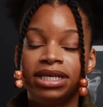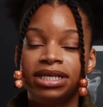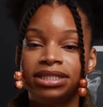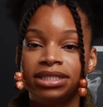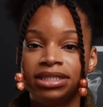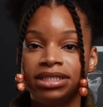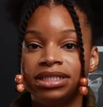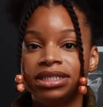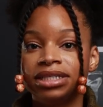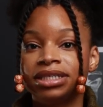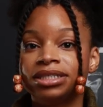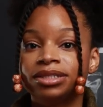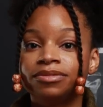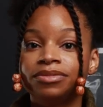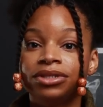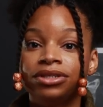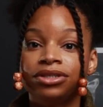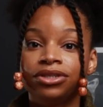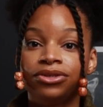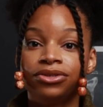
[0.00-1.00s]
ECT has
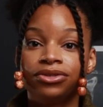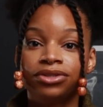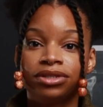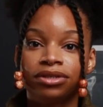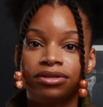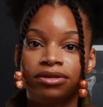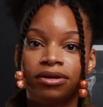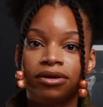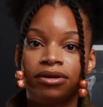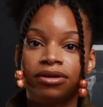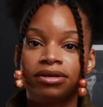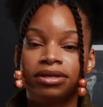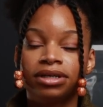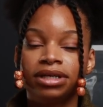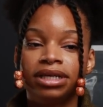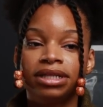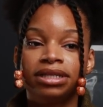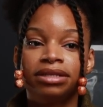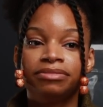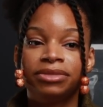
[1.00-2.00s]
been used a lot
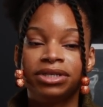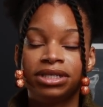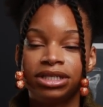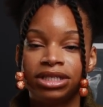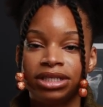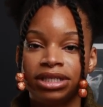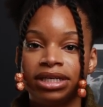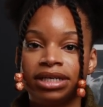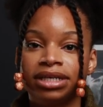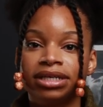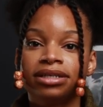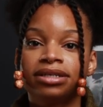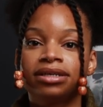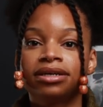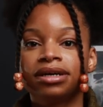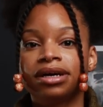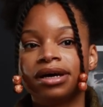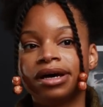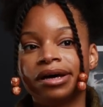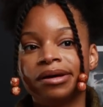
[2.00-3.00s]
in the media,
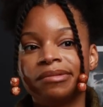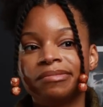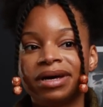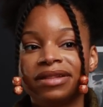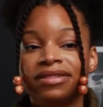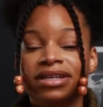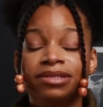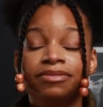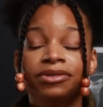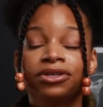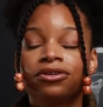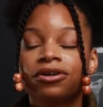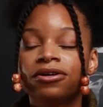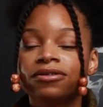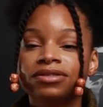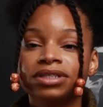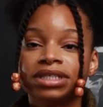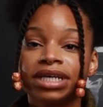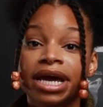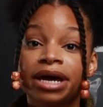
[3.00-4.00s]
and there's been a
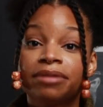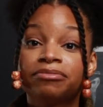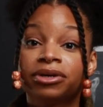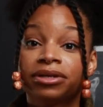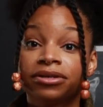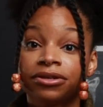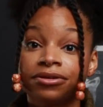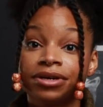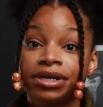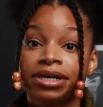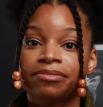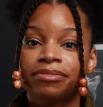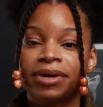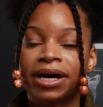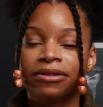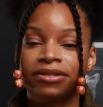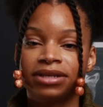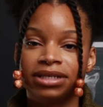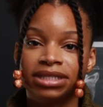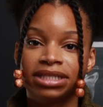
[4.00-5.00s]
lot of scaremongering
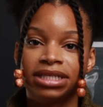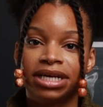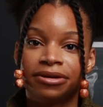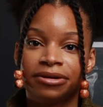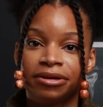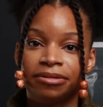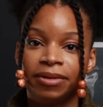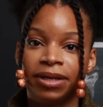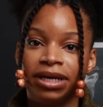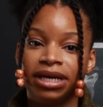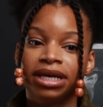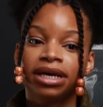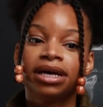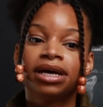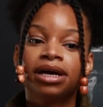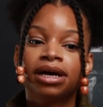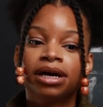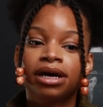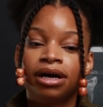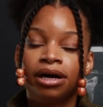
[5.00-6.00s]
about this therapy,
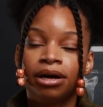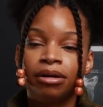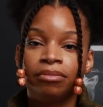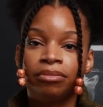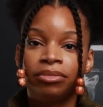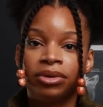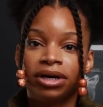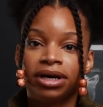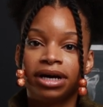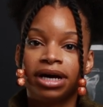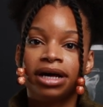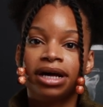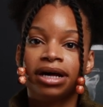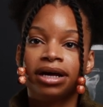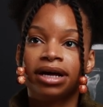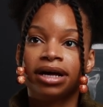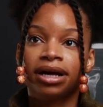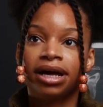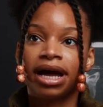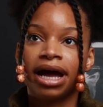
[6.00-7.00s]
but
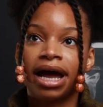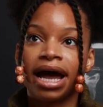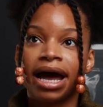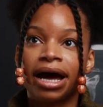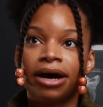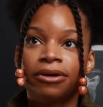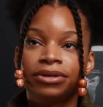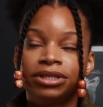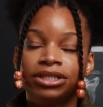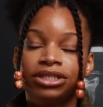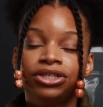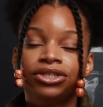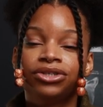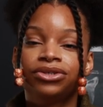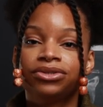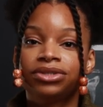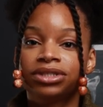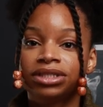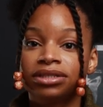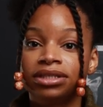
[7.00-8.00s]
how it's
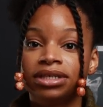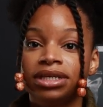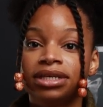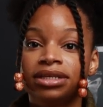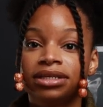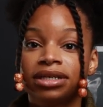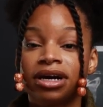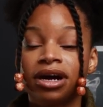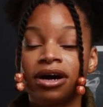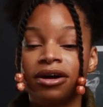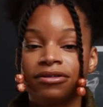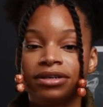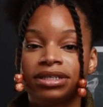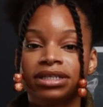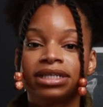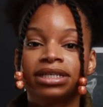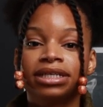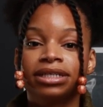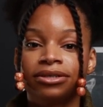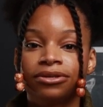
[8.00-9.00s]
used in
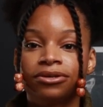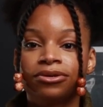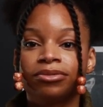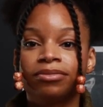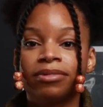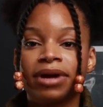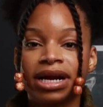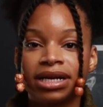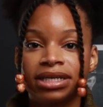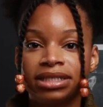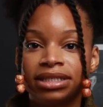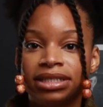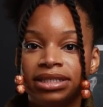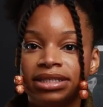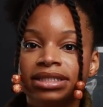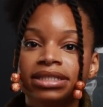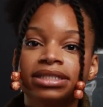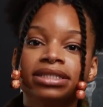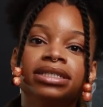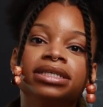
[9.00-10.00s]
current clinical
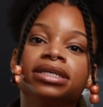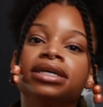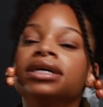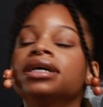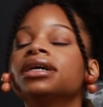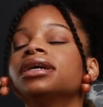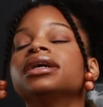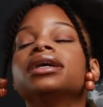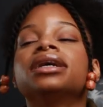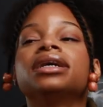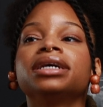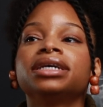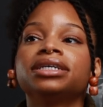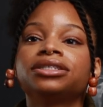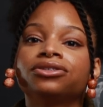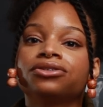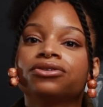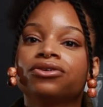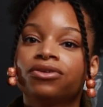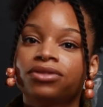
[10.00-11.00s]
practice
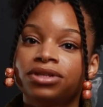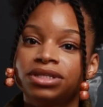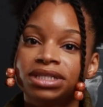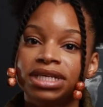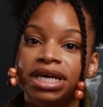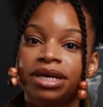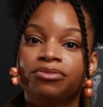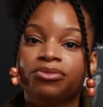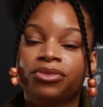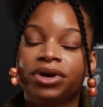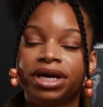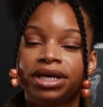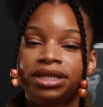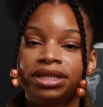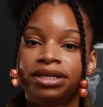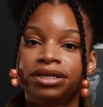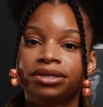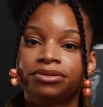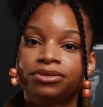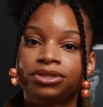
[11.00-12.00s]
is not the same way
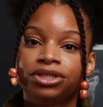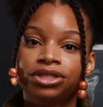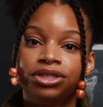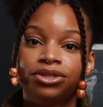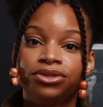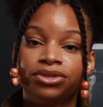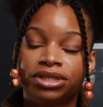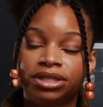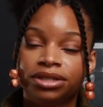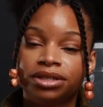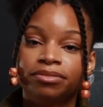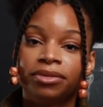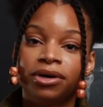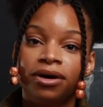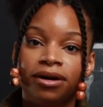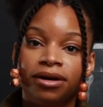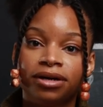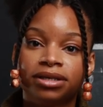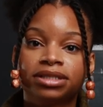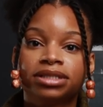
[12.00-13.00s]
that it was used in the
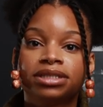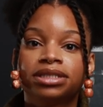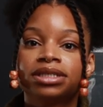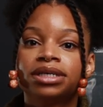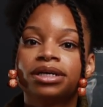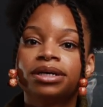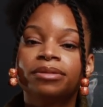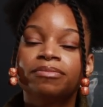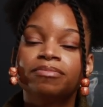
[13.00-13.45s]
past.